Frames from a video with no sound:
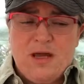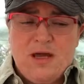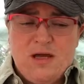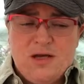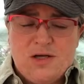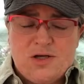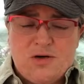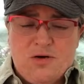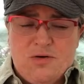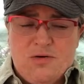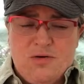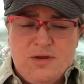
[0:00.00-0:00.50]

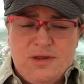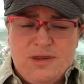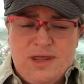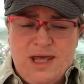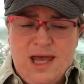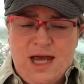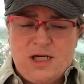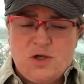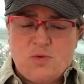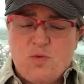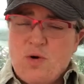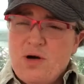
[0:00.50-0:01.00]
So
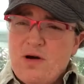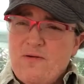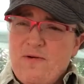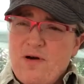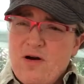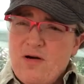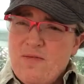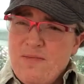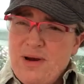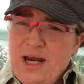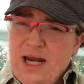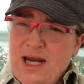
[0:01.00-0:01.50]
that's one of
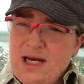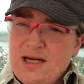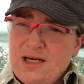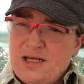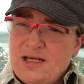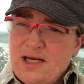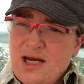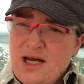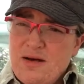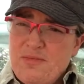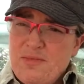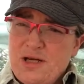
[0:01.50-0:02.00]
our main
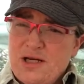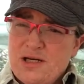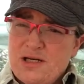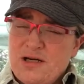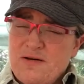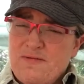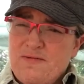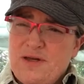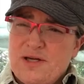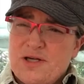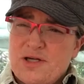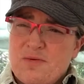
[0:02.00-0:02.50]
assignments
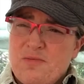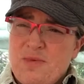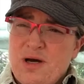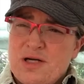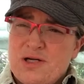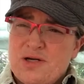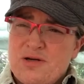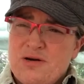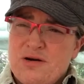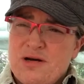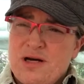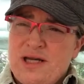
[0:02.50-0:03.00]
of the
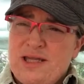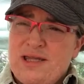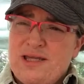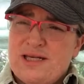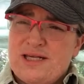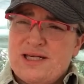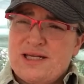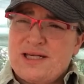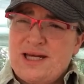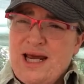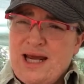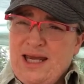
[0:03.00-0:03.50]
semester. And the
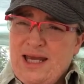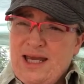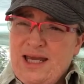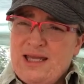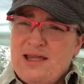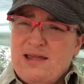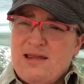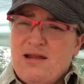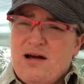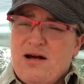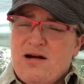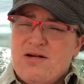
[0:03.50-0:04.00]

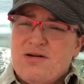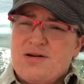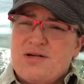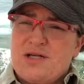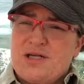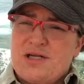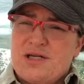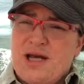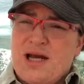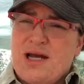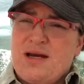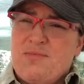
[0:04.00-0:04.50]
second large
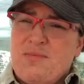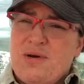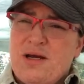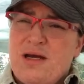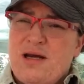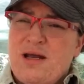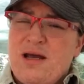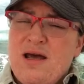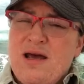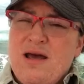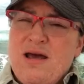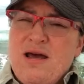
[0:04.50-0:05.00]

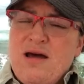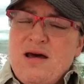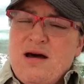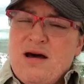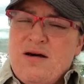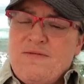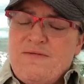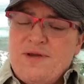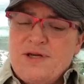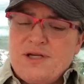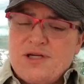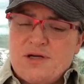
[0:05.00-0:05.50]
assignment
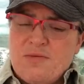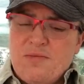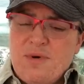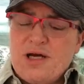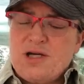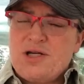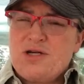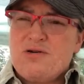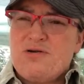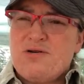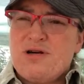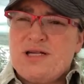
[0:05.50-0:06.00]
of the
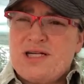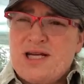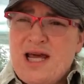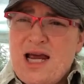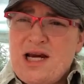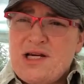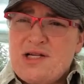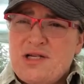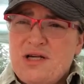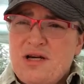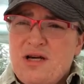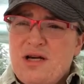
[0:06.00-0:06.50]
semester is
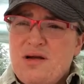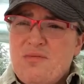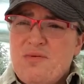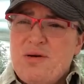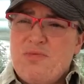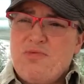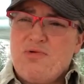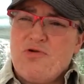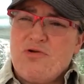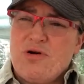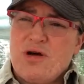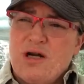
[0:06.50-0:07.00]
actually going to
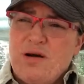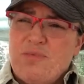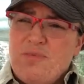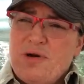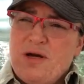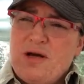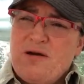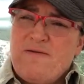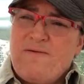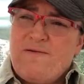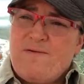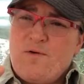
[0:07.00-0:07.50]
be broken up
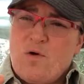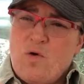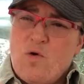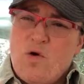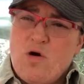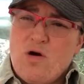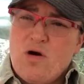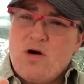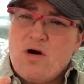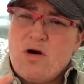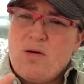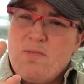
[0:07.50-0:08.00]
into
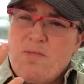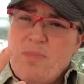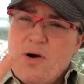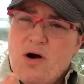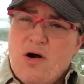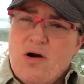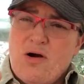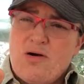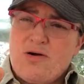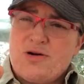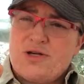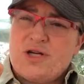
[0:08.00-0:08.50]
4
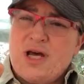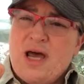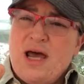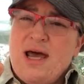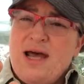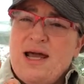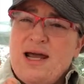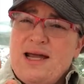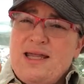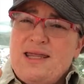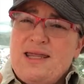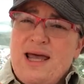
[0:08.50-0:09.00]
parts,
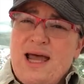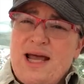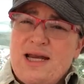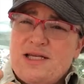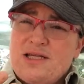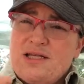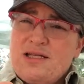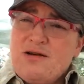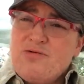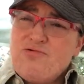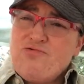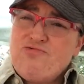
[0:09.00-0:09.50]
and
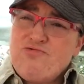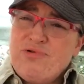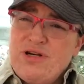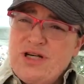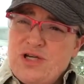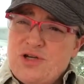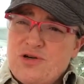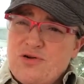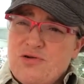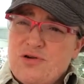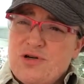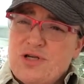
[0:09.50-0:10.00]
that's the
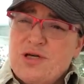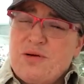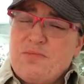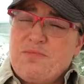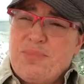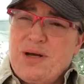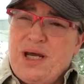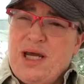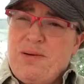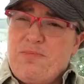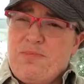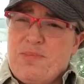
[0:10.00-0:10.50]
research
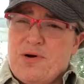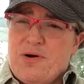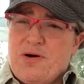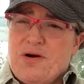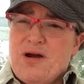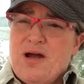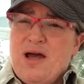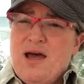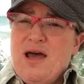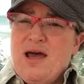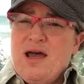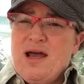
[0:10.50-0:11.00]
paper.
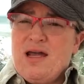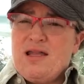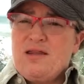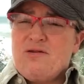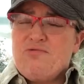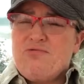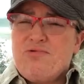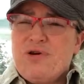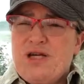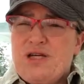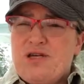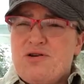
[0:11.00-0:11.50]
And
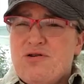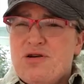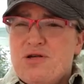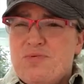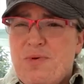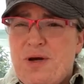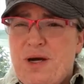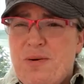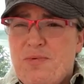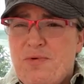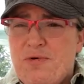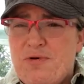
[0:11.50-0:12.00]
the research
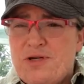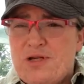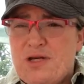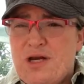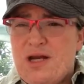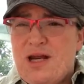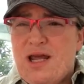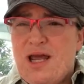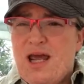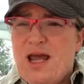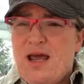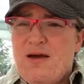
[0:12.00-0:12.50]
paper is
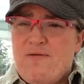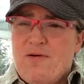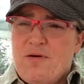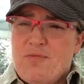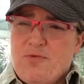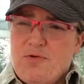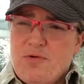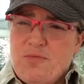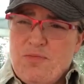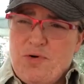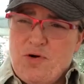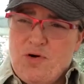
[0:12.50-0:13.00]
going to have a
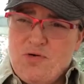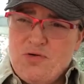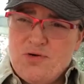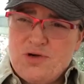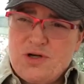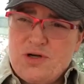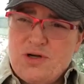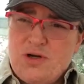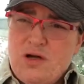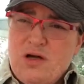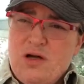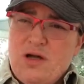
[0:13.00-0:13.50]

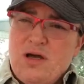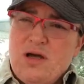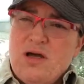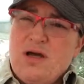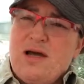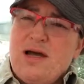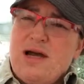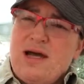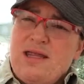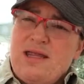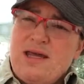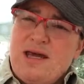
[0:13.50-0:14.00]
proposal,
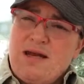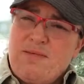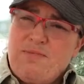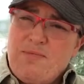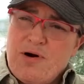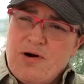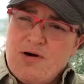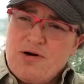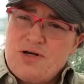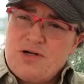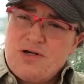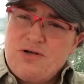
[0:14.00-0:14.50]
and then
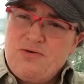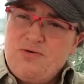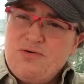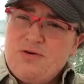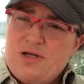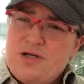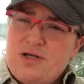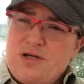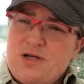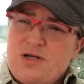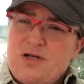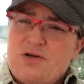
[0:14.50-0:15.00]
part 2
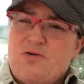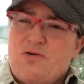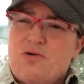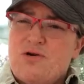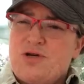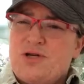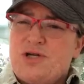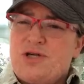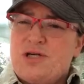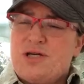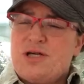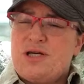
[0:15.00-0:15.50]
is the
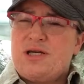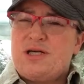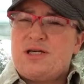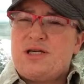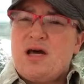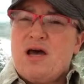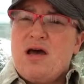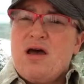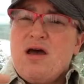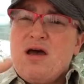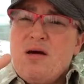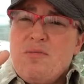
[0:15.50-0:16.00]
sources,
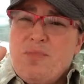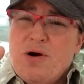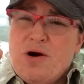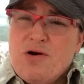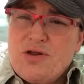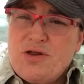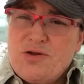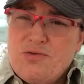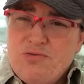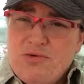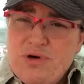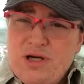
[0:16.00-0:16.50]

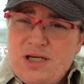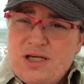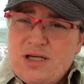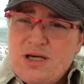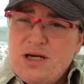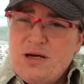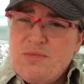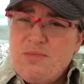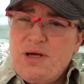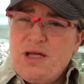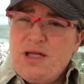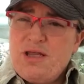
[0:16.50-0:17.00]
part 3 is
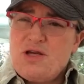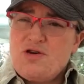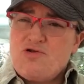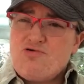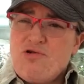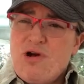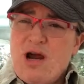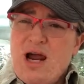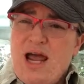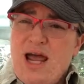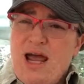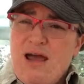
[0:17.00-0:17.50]
going to be the
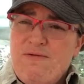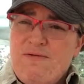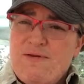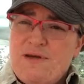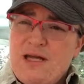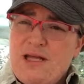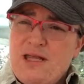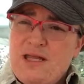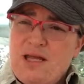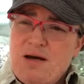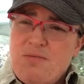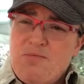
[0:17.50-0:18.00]

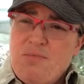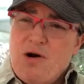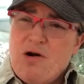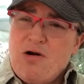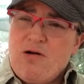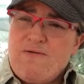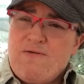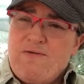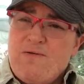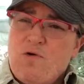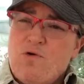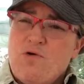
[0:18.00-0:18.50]
draft, and then
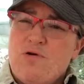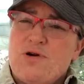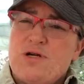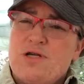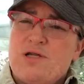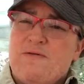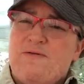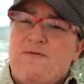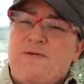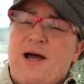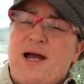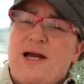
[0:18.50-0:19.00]
part 4
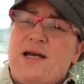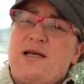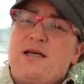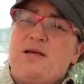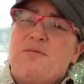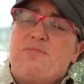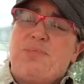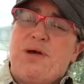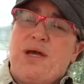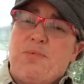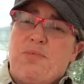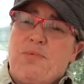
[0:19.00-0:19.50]
is the
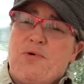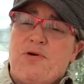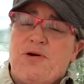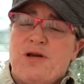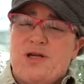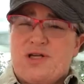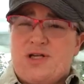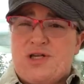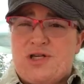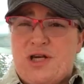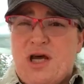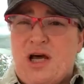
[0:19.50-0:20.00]
final paper
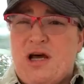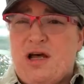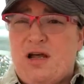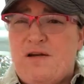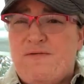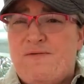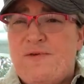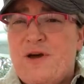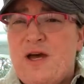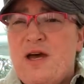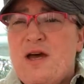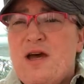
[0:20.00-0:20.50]
itself.